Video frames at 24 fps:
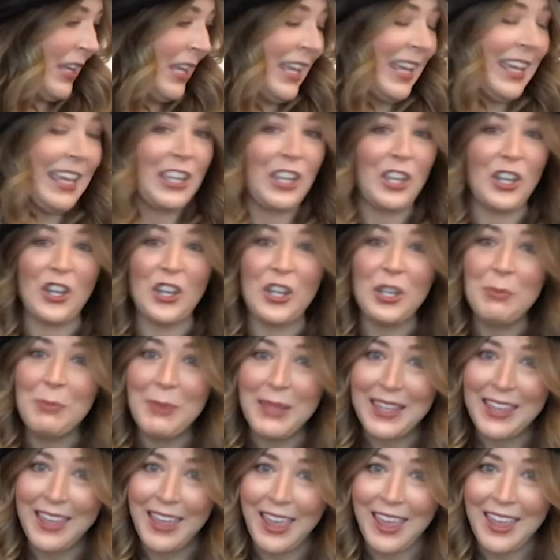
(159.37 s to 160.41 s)
It could
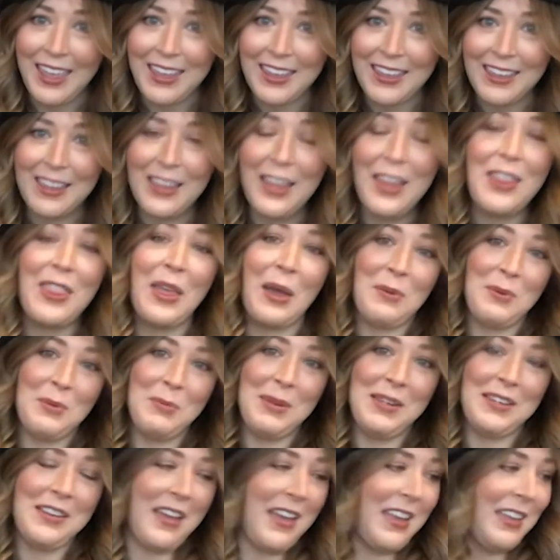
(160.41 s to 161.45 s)
be cake. That would
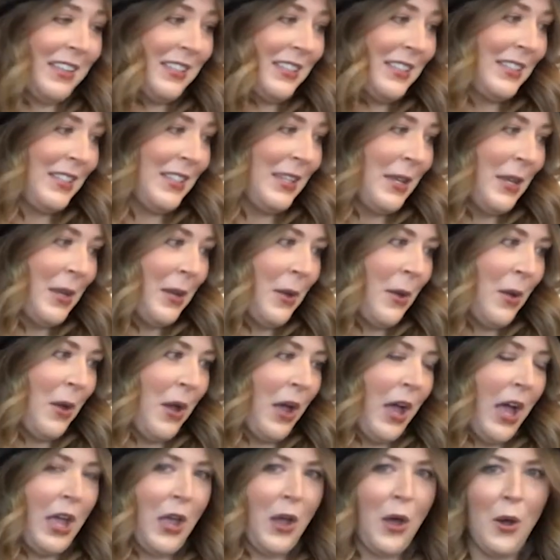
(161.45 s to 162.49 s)
be nice.
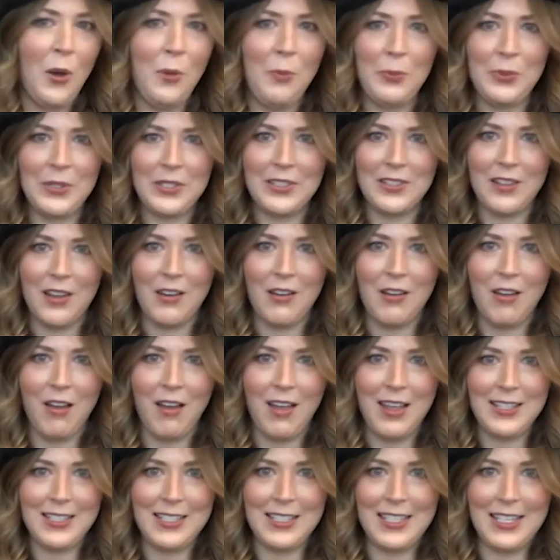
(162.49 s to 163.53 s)
I hope it's not
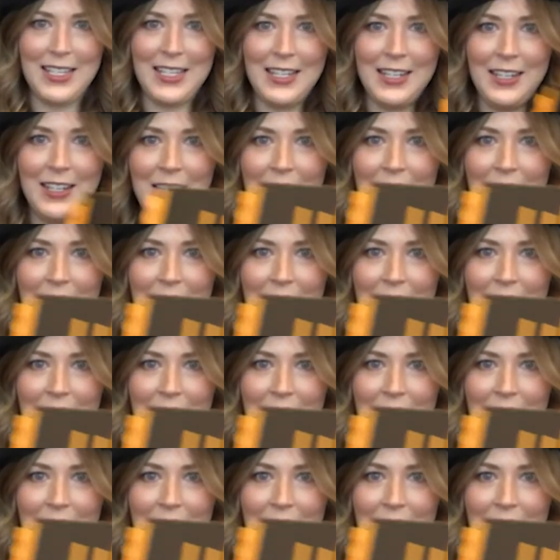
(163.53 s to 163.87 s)
haunted.